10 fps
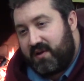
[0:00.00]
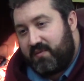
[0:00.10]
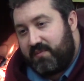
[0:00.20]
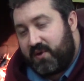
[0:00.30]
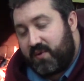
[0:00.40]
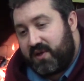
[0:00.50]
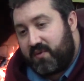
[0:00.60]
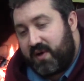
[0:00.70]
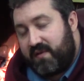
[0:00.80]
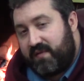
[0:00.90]
made
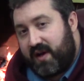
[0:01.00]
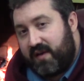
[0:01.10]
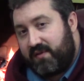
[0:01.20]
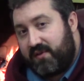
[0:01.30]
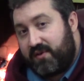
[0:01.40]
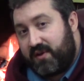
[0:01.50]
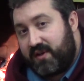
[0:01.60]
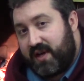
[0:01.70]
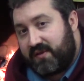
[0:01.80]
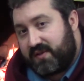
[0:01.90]
between $25,000
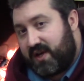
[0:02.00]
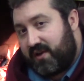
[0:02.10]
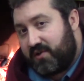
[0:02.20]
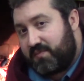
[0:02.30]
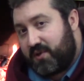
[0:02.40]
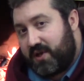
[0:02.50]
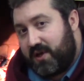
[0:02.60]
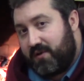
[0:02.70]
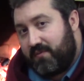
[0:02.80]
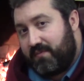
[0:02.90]
and
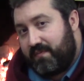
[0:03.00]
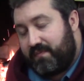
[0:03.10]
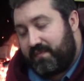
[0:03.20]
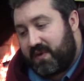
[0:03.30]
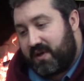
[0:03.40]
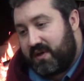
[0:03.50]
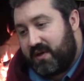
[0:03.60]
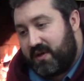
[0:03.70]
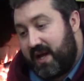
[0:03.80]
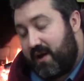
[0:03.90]
$30,000 per year.
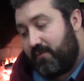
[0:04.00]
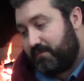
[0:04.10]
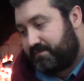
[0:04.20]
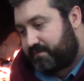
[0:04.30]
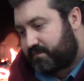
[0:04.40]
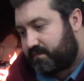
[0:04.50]
Now,